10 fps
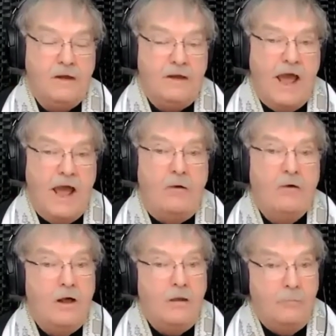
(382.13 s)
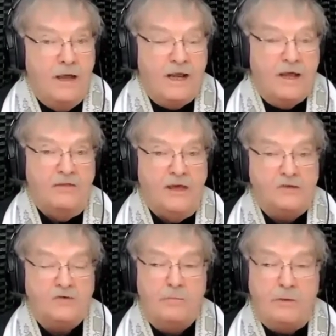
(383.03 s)
Now, many of
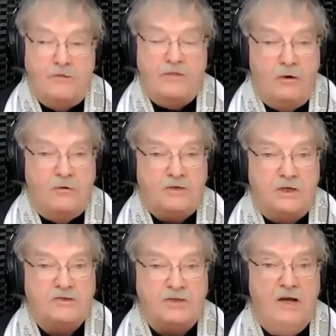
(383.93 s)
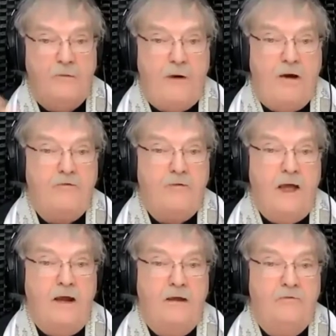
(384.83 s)
these will be those he'll say, depart from me,
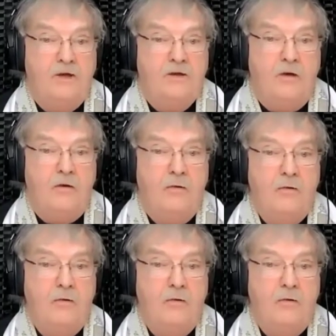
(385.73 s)
I never knew you.